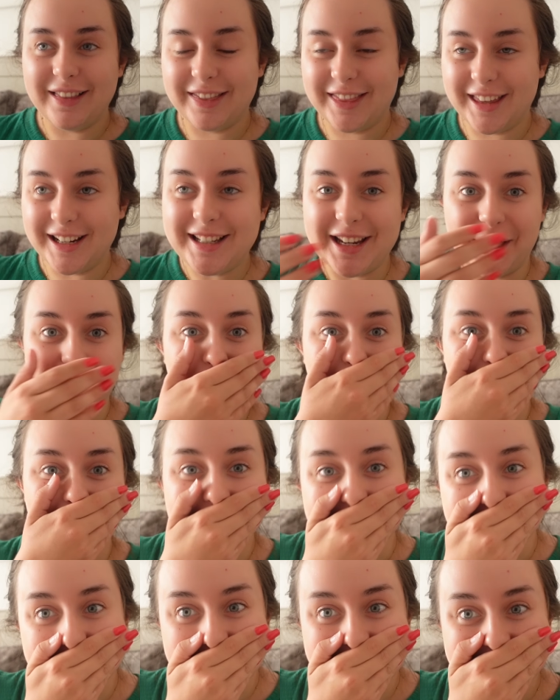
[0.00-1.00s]
the
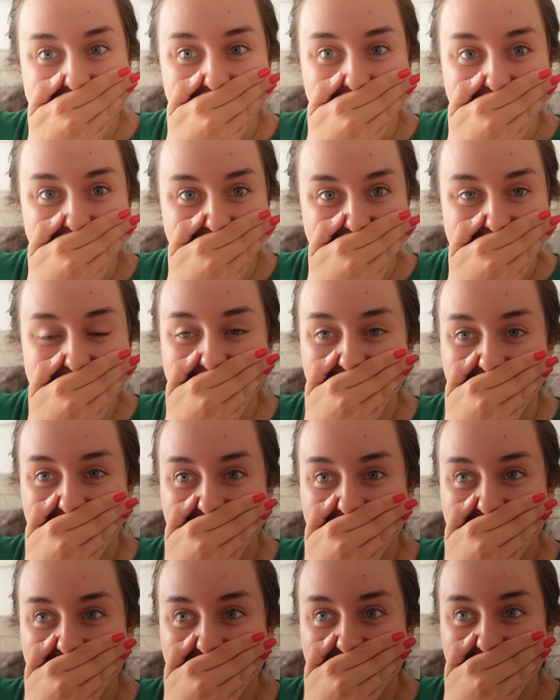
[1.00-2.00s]
difference
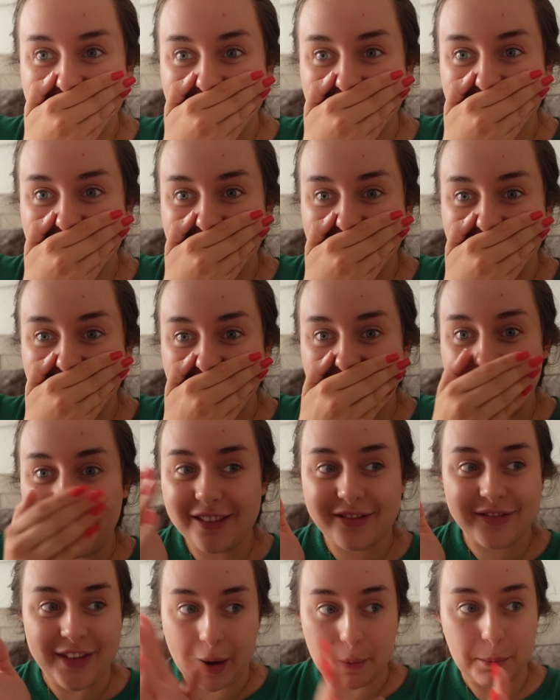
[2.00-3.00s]
between
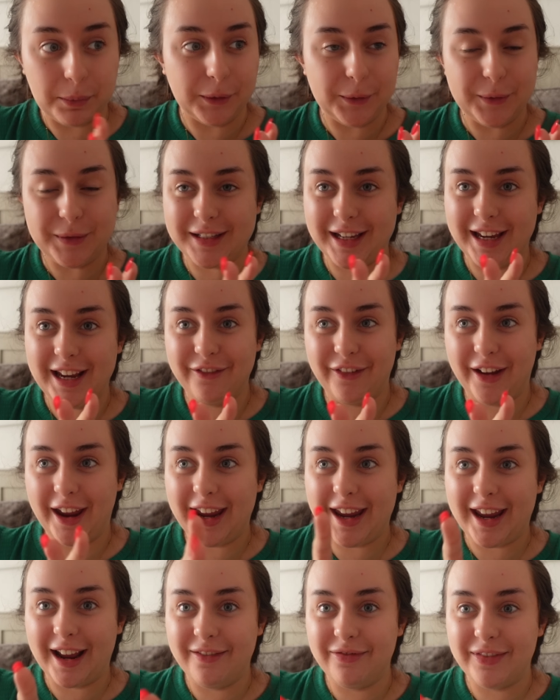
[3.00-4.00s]
that blue
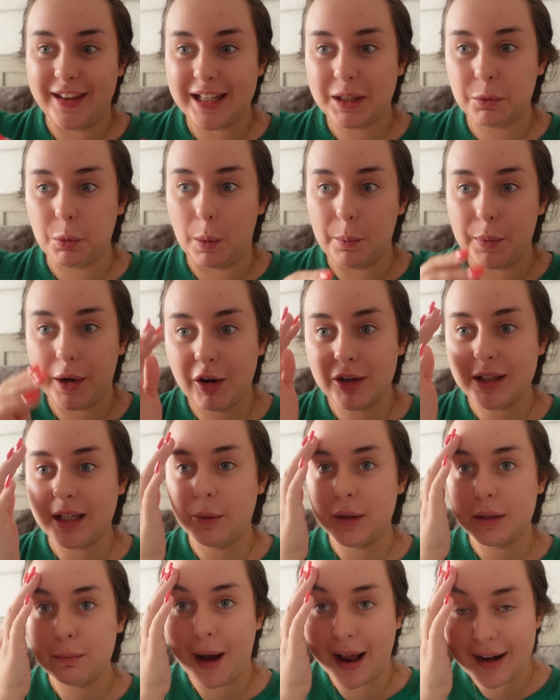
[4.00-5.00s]
TV and this one, because I
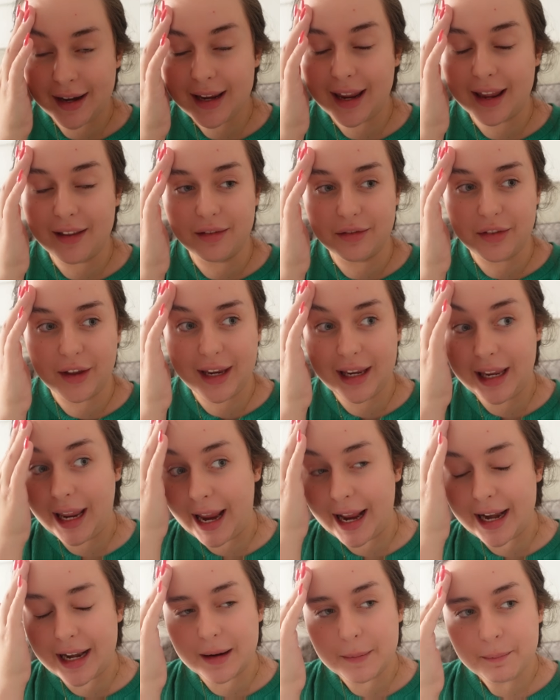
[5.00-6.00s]
was panicking
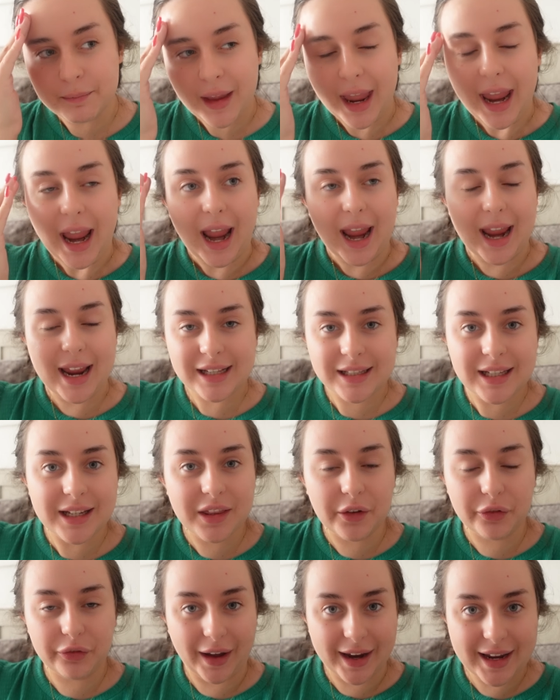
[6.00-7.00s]
thinking, is it
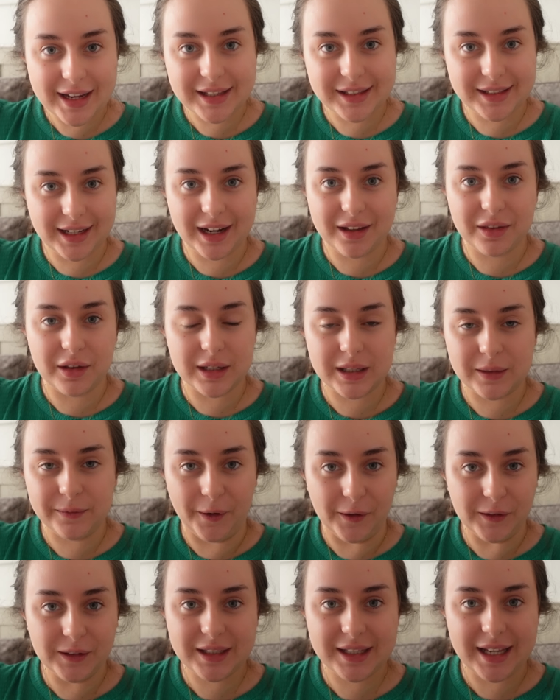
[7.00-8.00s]
the fire stick that's
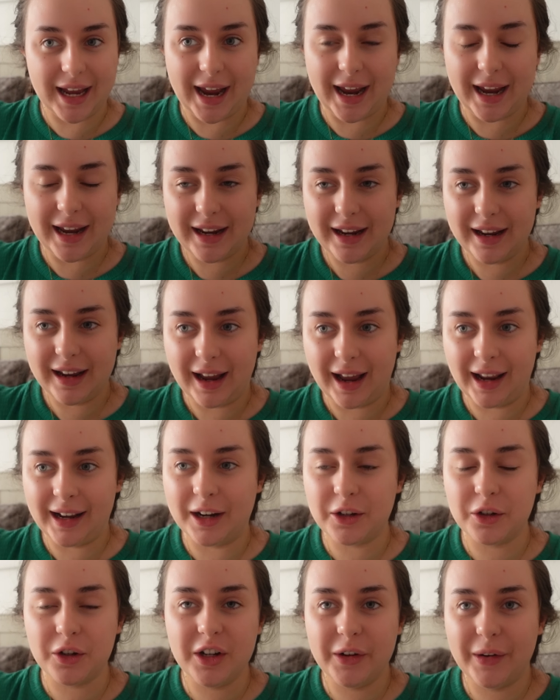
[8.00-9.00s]
faulty? And
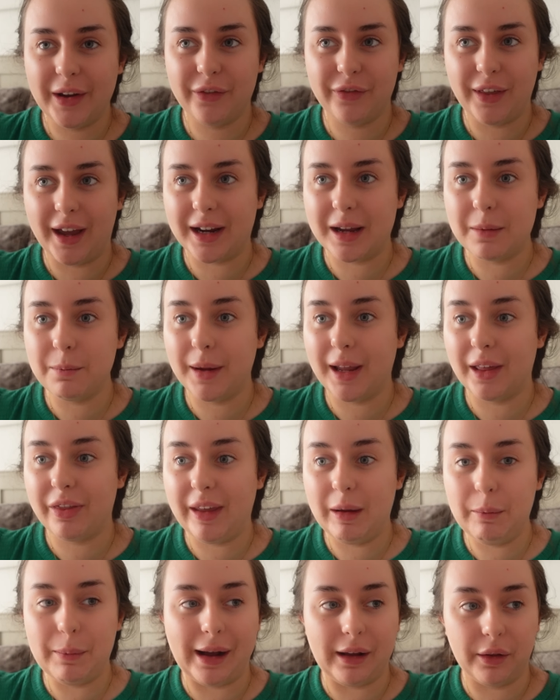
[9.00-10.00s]
I don't know if that can be a
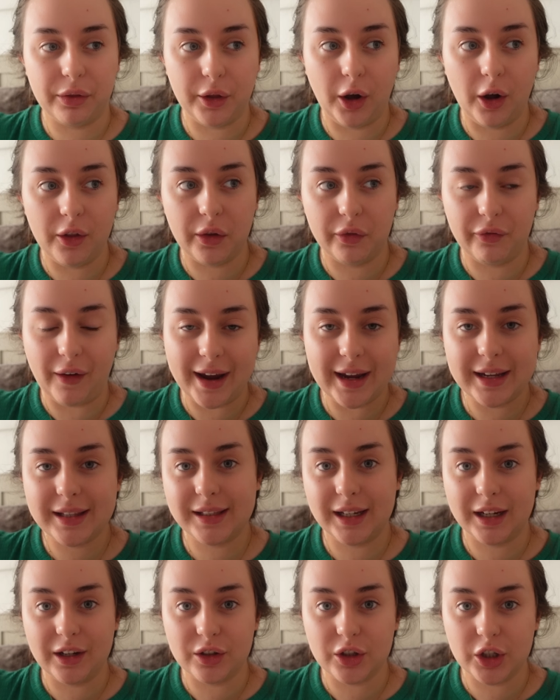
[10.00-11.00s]
thing, but I thought the fire
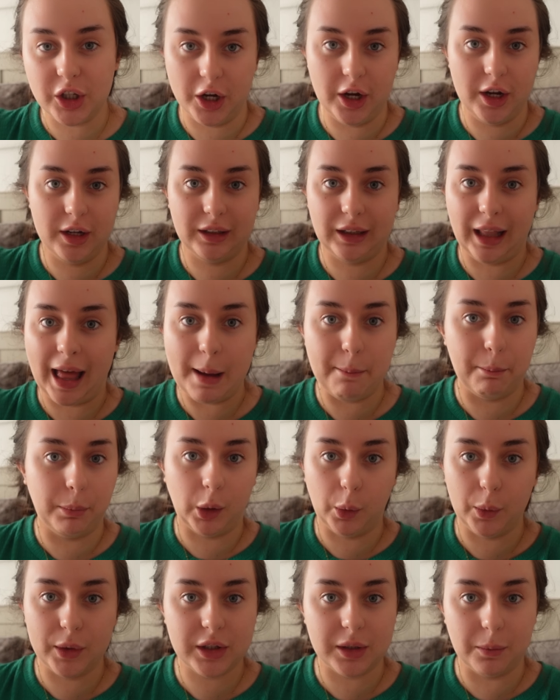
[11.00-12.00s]
stick had turned like
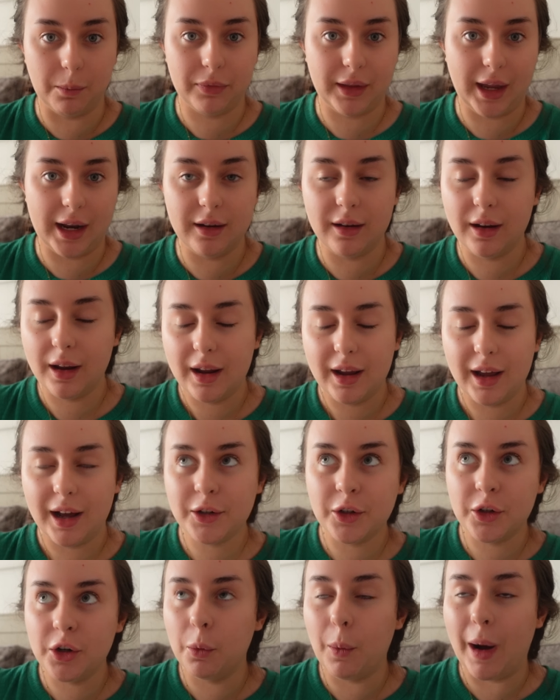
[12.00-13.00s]
blue or something. I
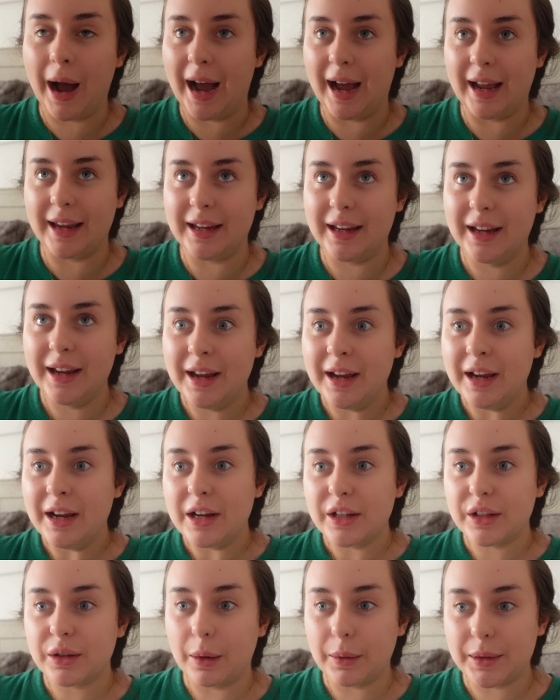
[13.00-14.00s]
don't know why.
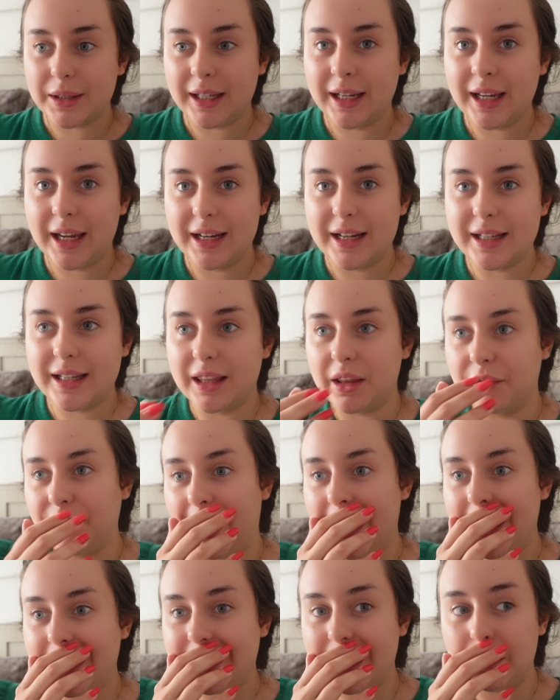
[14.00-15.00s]
So I was thinking, is it the
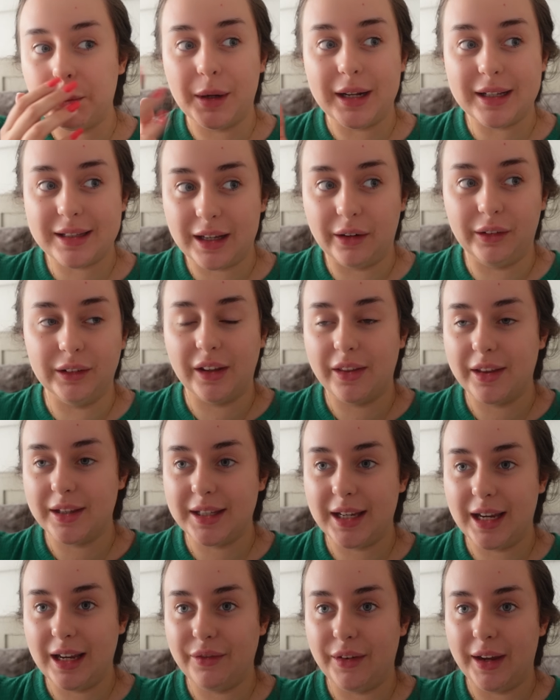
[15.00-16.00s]
fire stick? But it's definitely the
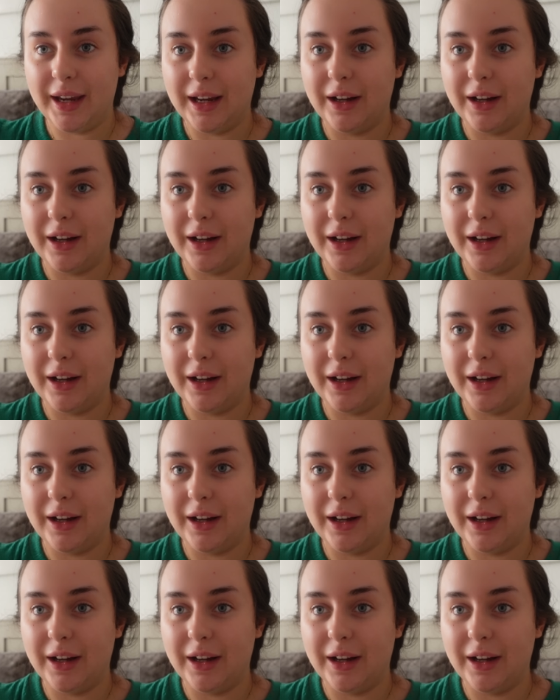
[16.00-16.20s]
TV,